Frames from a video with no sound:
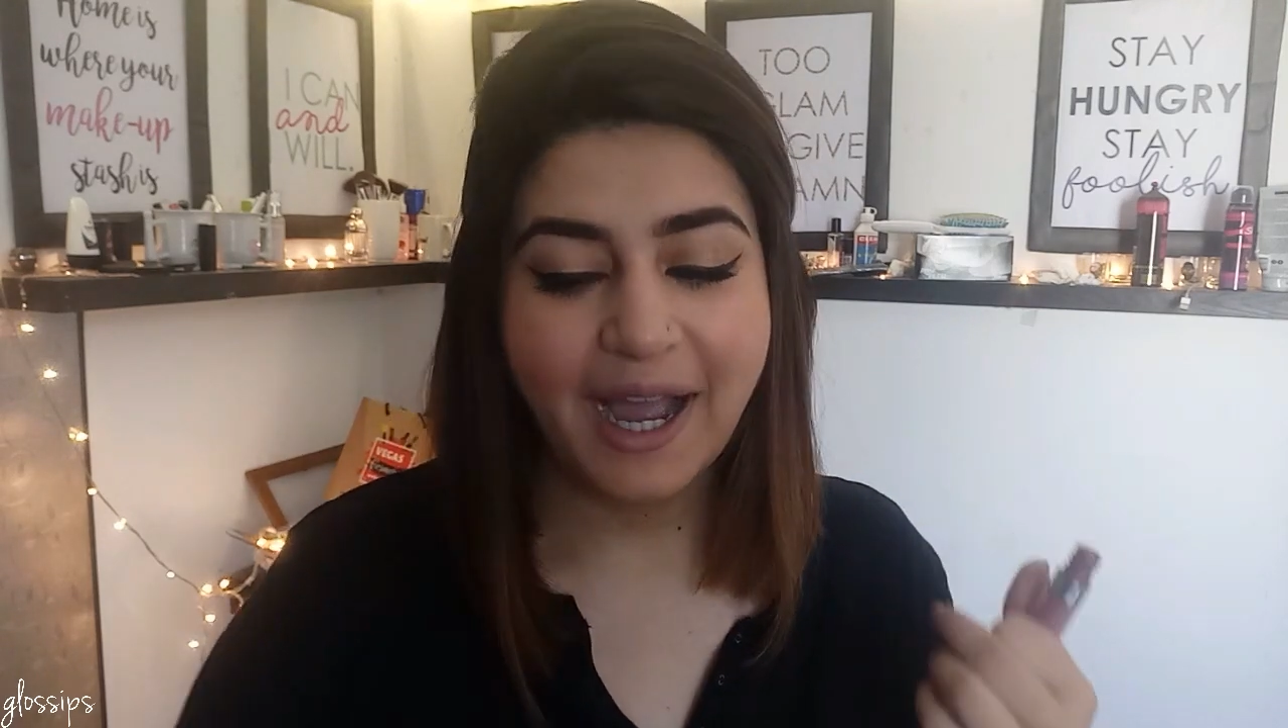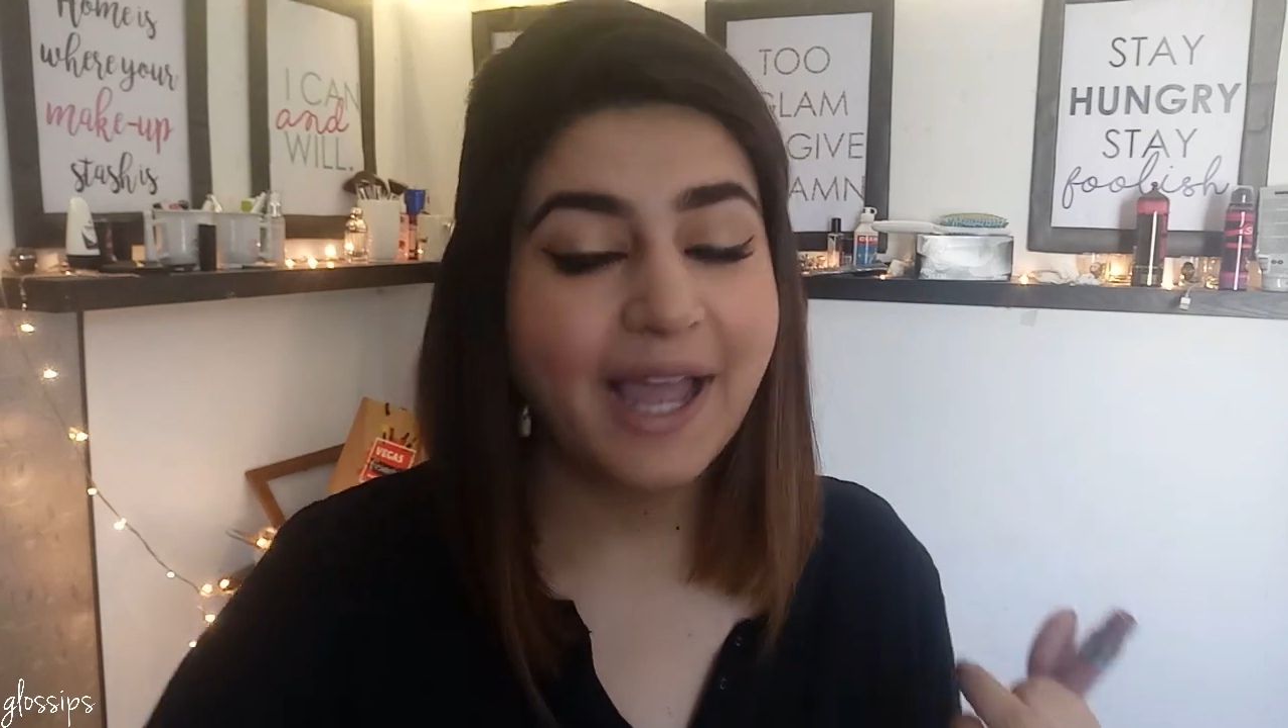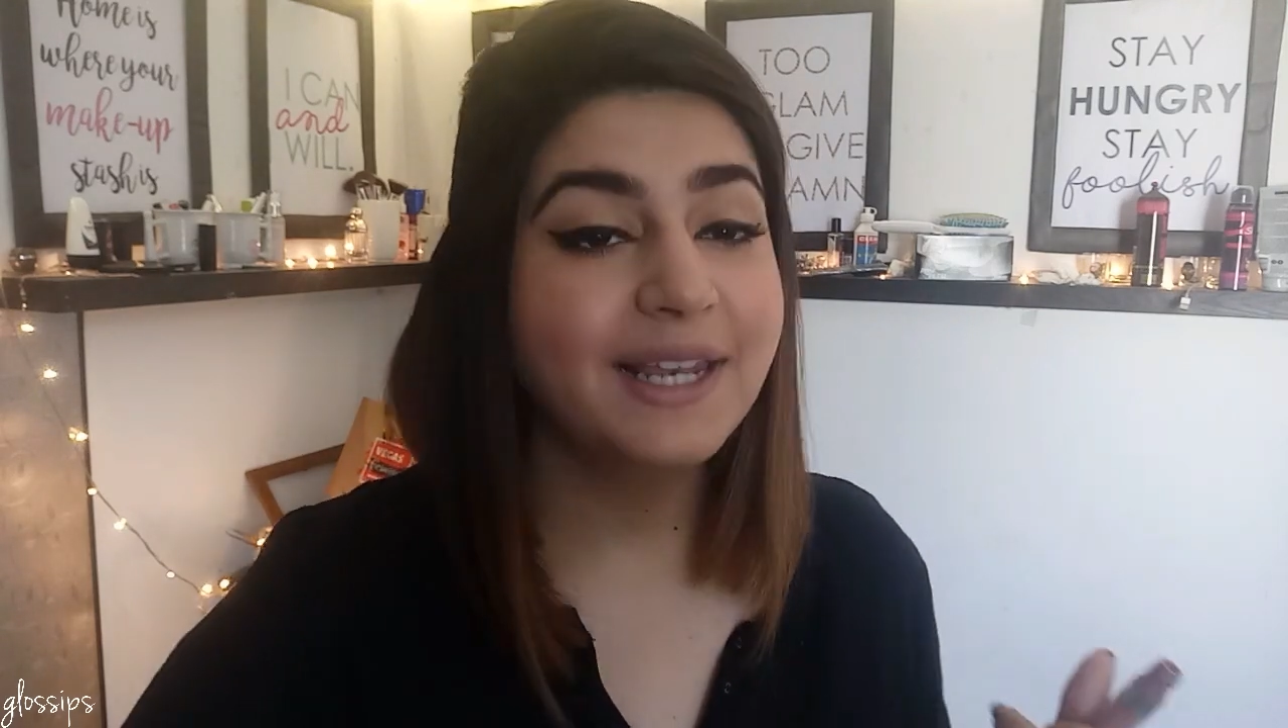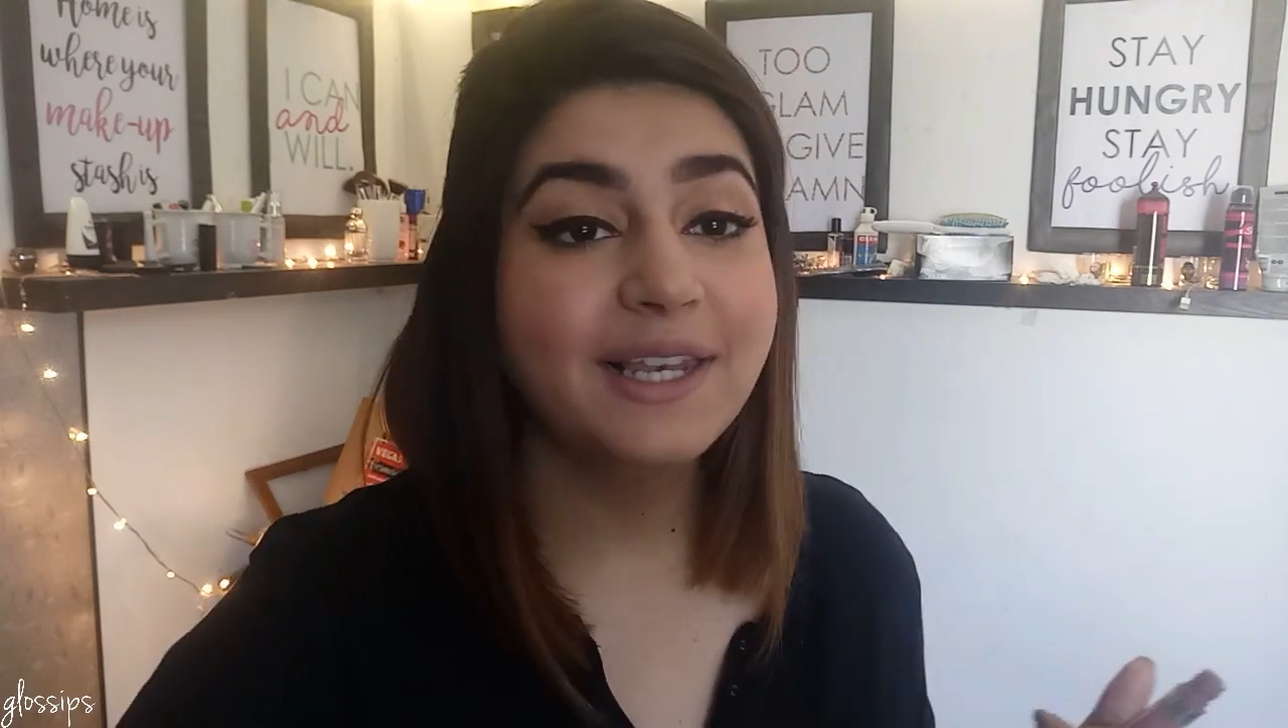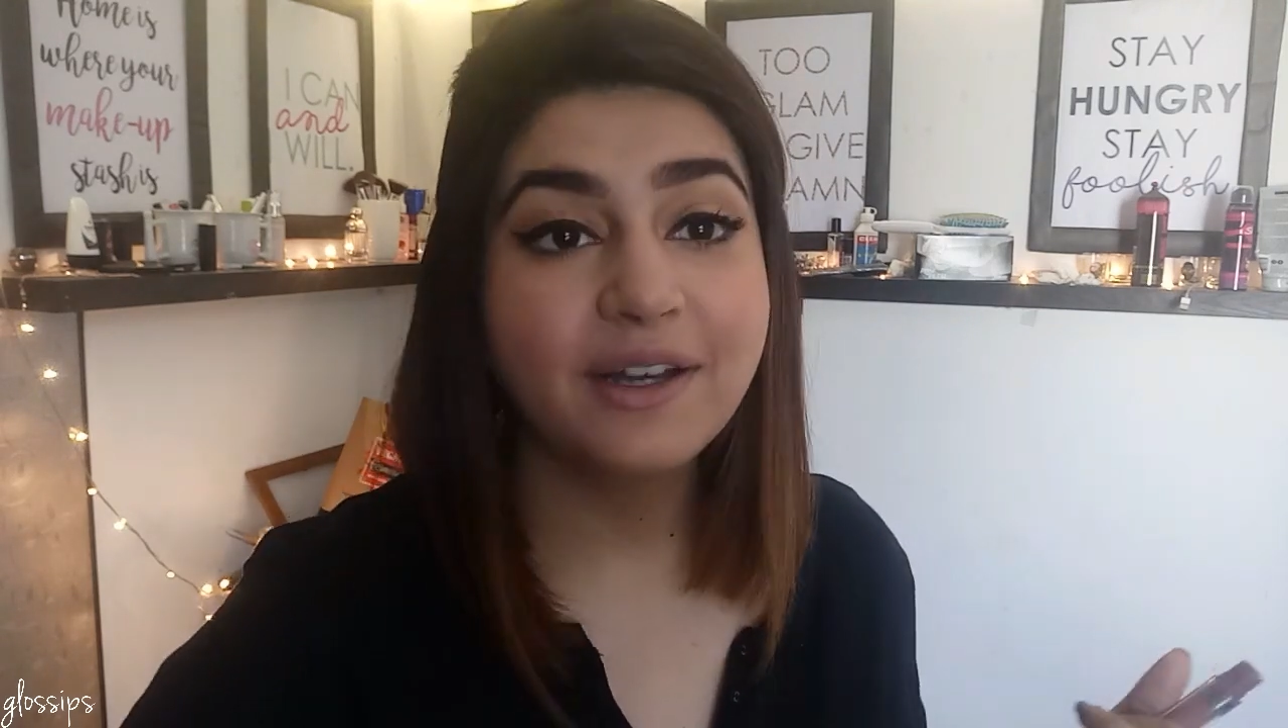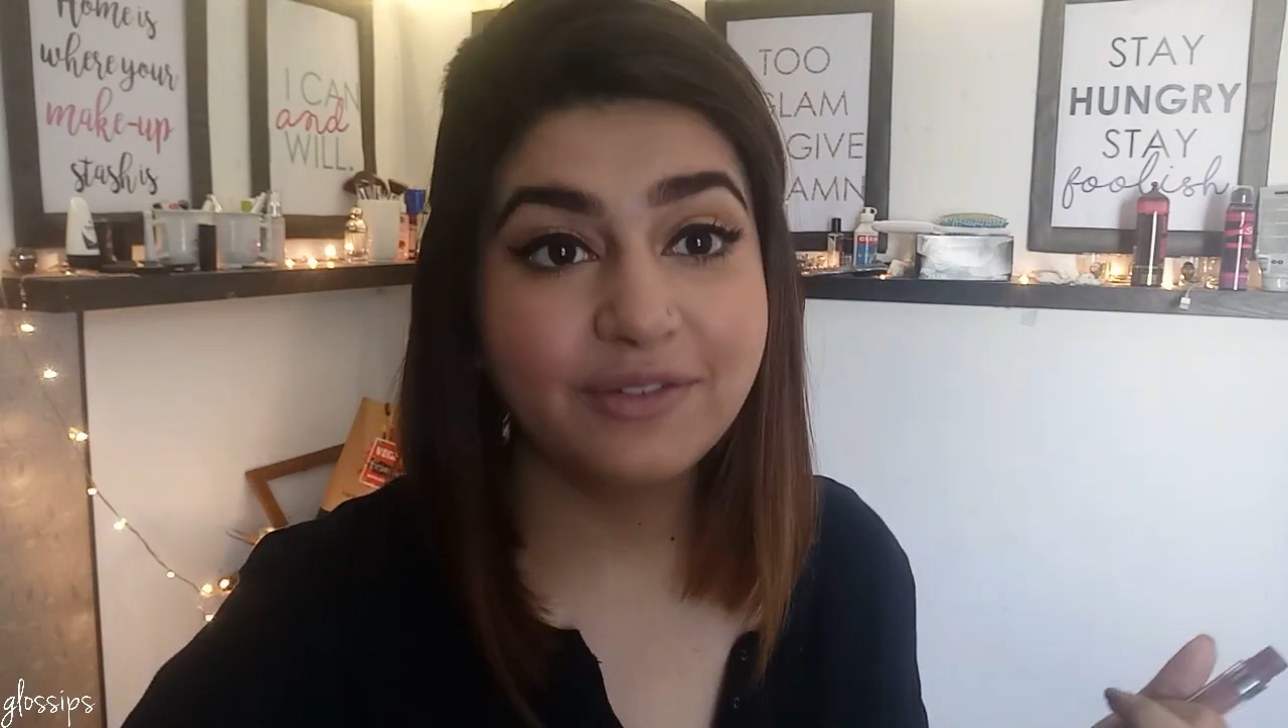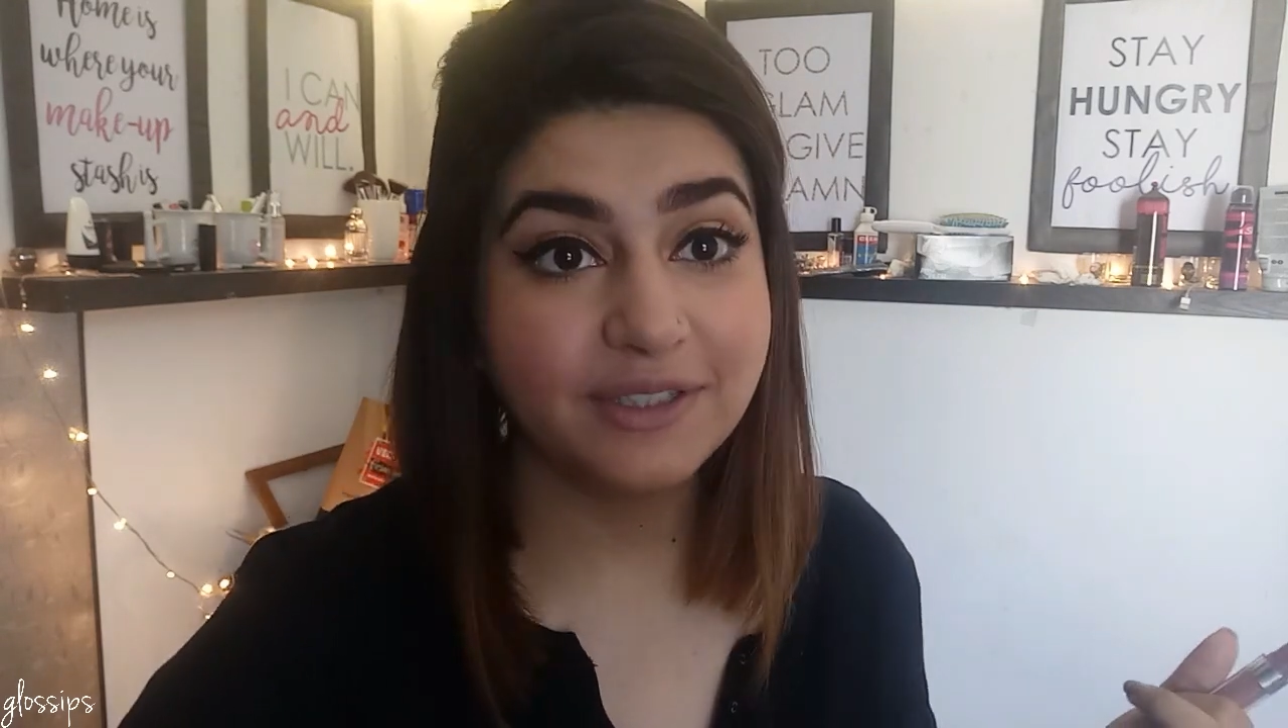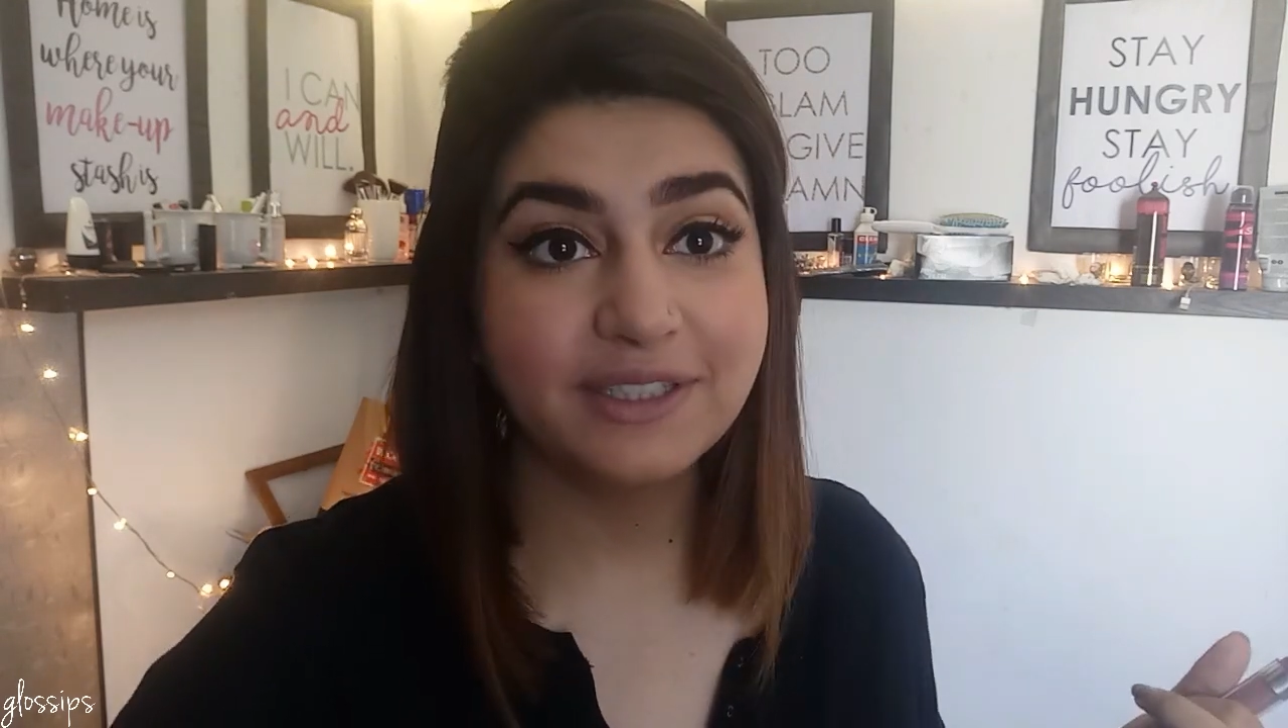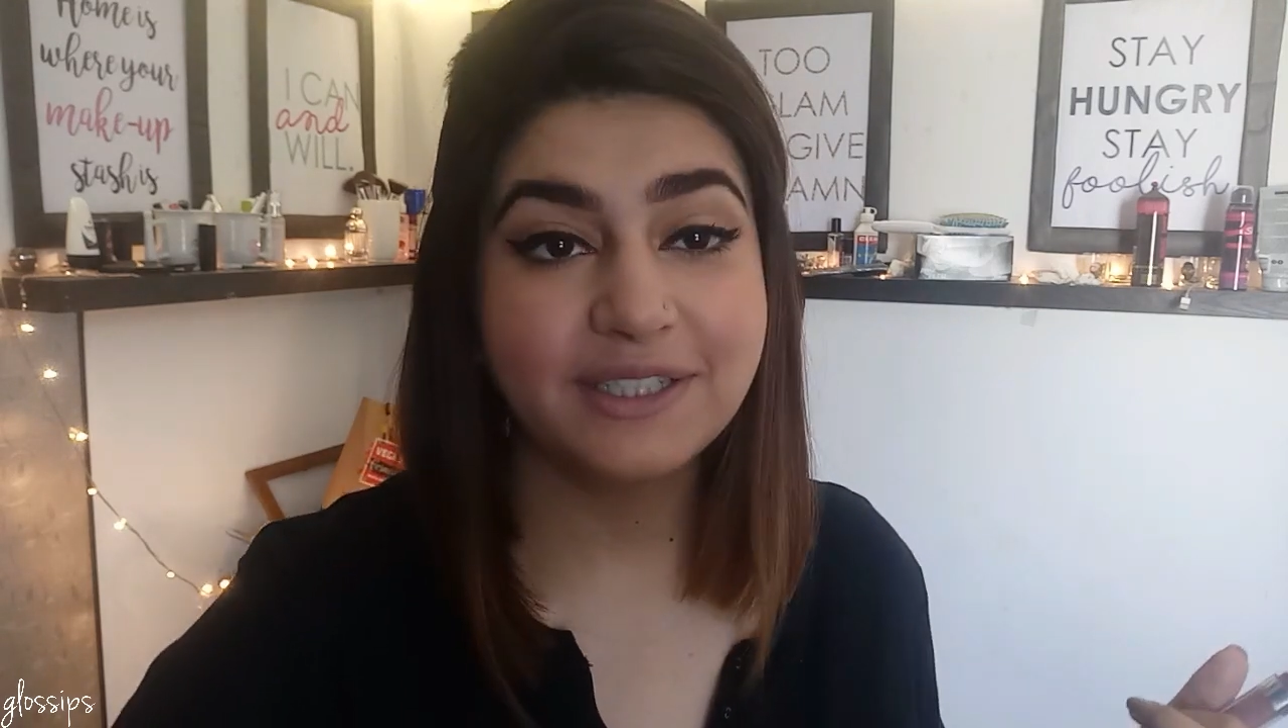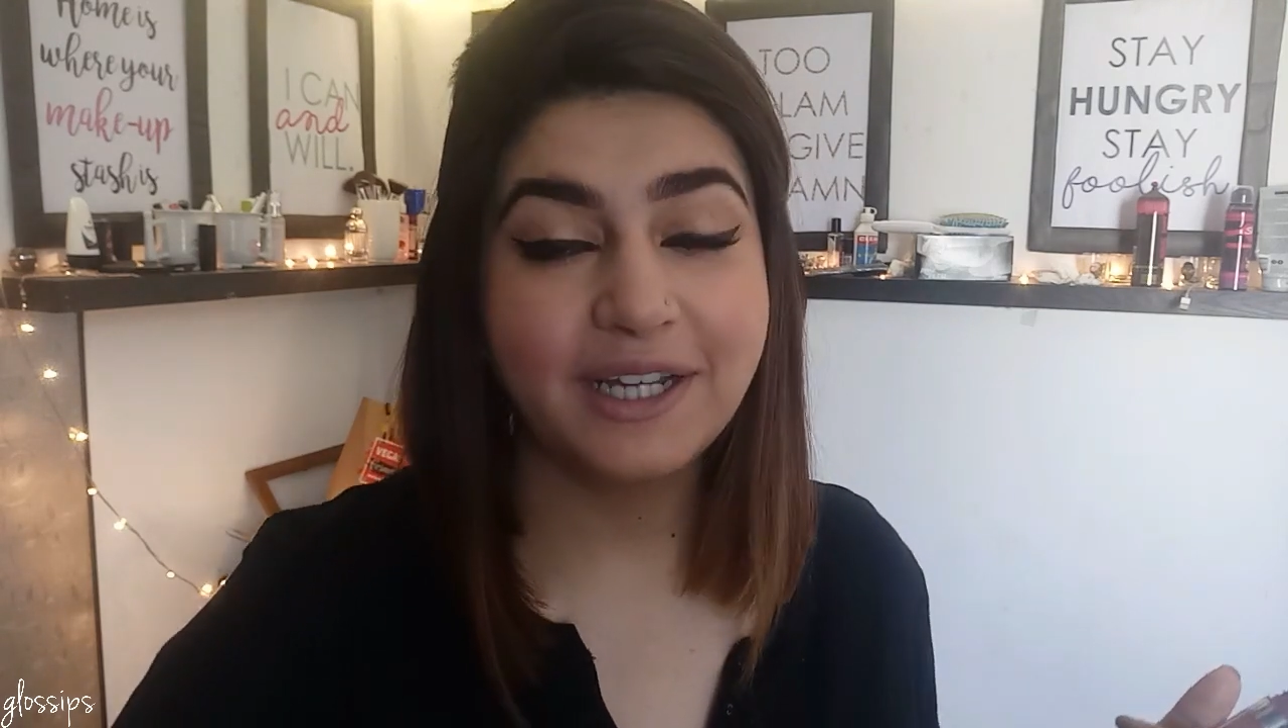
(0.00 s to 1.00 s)
I love
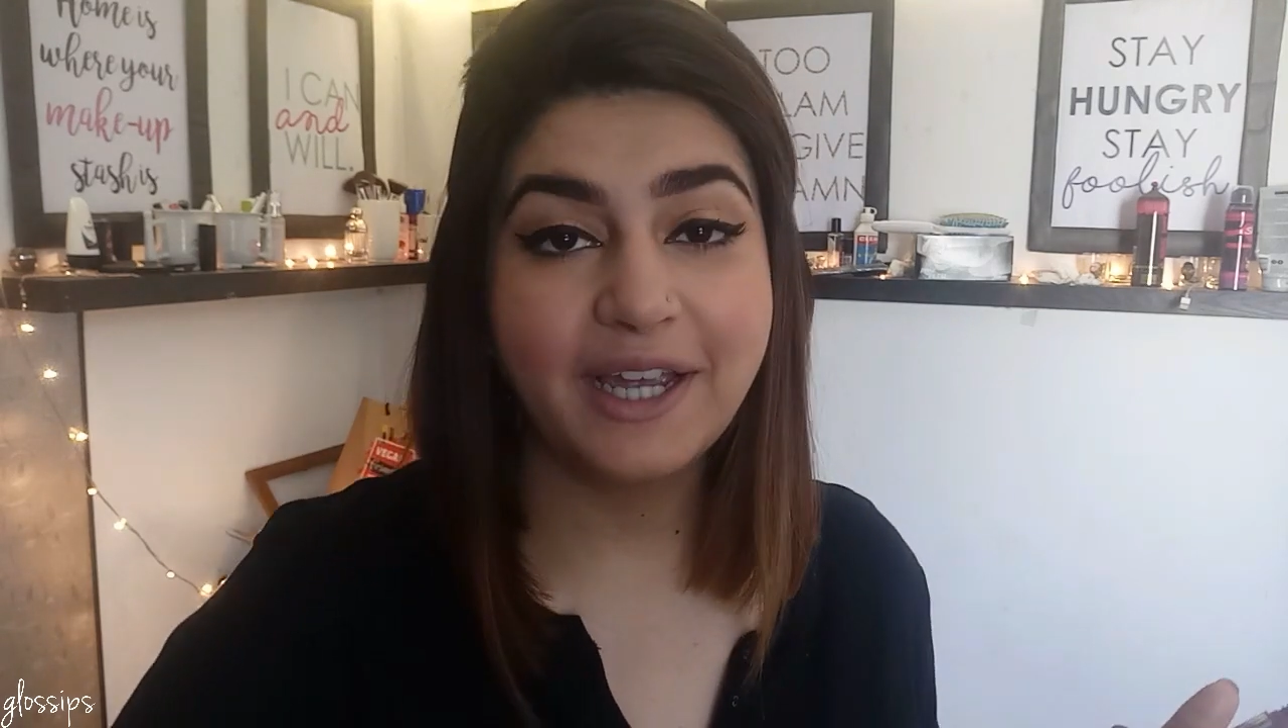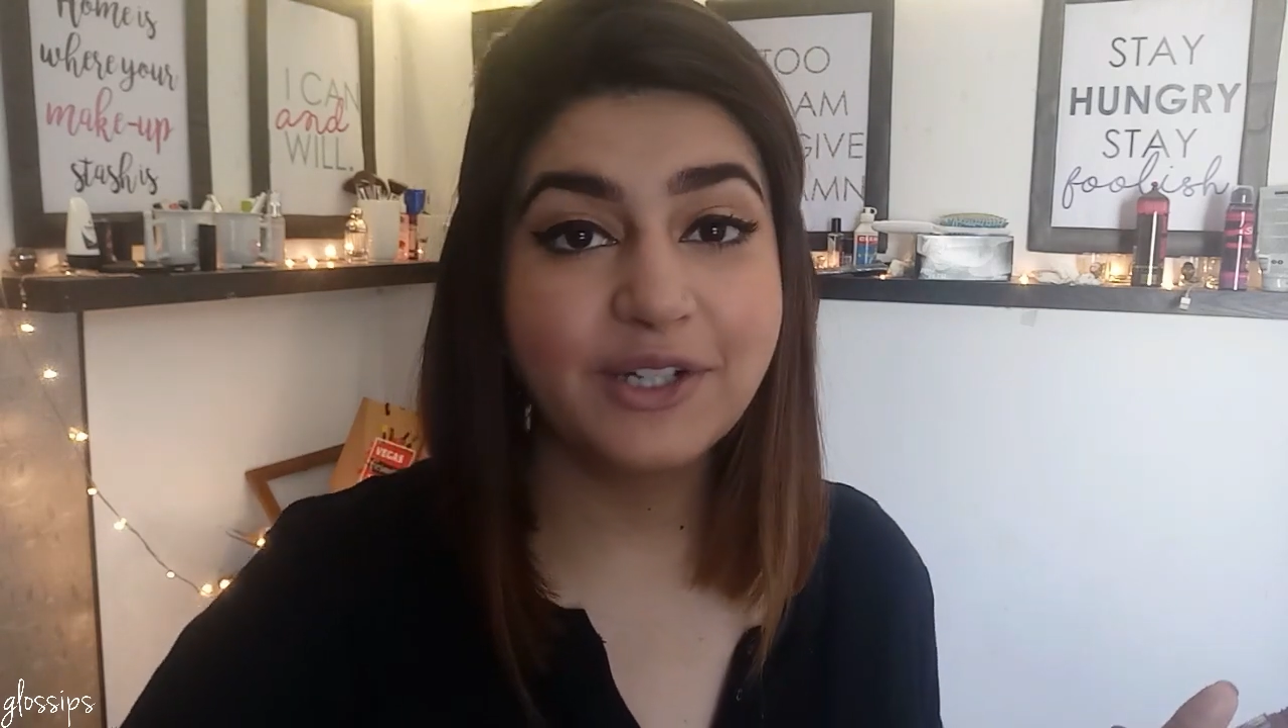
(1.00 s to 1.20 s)
it.